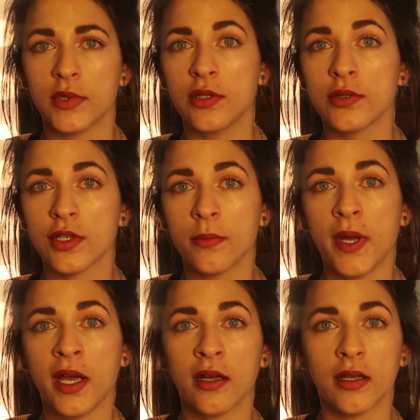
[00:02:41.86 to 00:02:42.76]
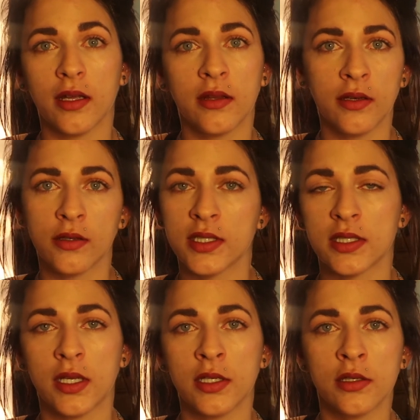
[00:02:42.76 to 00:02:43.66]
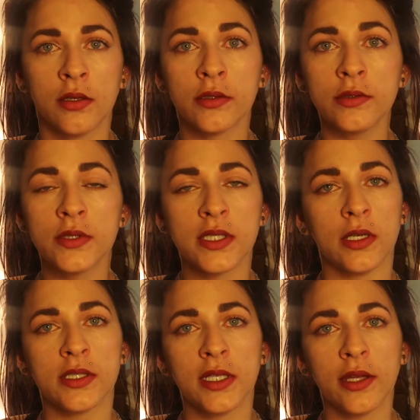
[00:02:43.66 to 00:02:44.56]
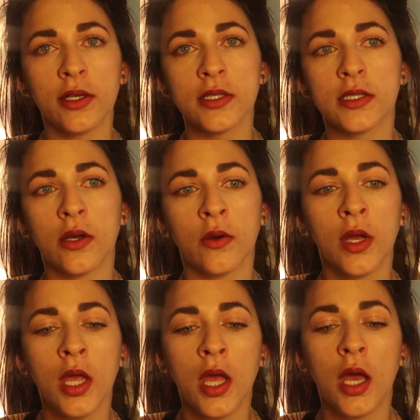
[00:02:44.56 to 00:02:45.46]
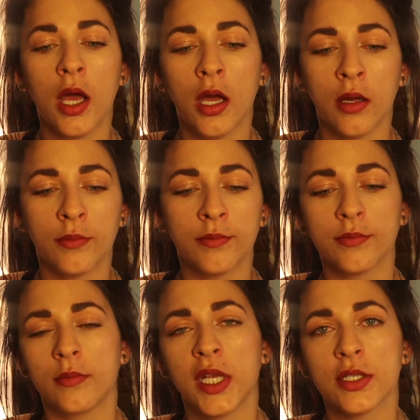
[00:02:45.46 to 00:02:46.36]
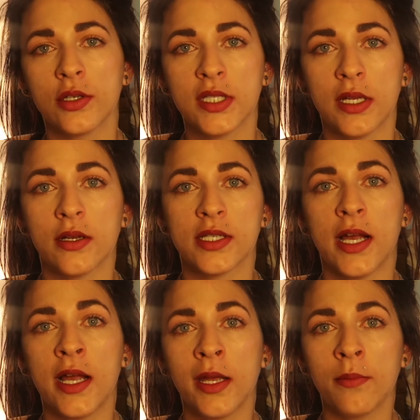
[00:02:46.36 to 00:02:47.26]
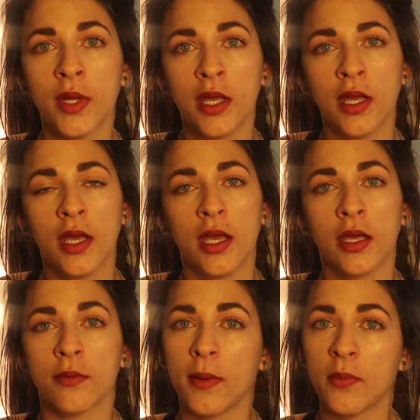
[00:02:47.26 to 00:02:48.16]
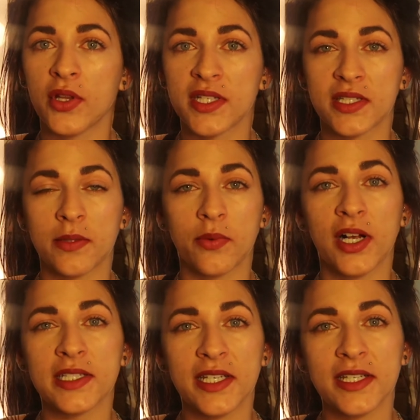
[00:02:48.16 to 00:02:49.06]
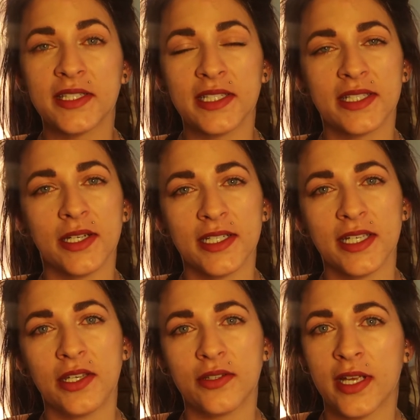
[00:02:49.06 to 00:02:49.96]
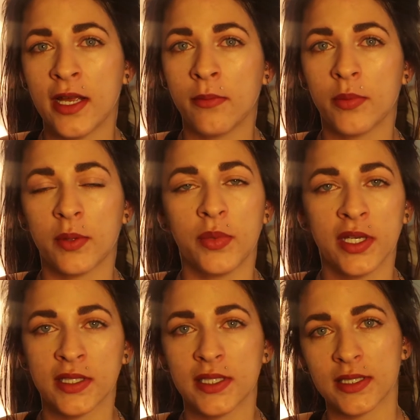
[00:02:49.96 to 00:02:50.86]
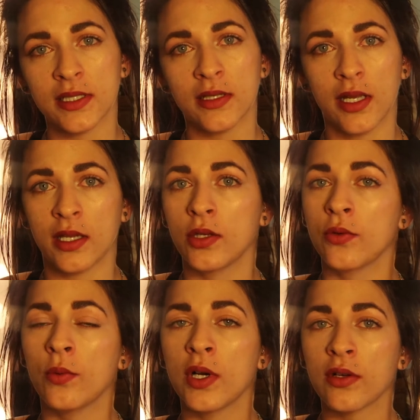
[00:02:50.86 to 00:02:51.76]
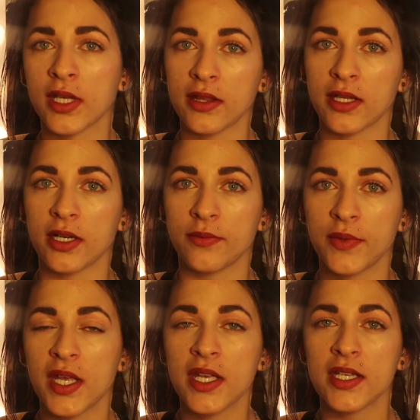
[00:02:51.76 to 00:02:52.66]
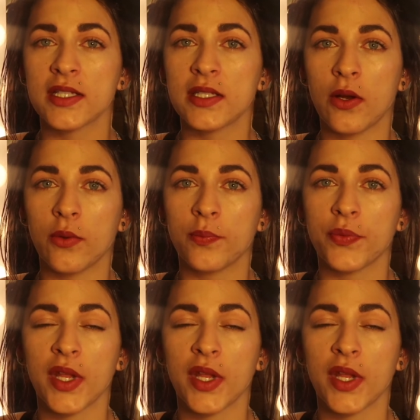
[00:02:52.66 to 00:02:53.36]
use your back, and then you're disengaging your glutes altogether. So make sure you take your time. And remember, this is a process. It's going to take you time, but be consistent and you will get there. So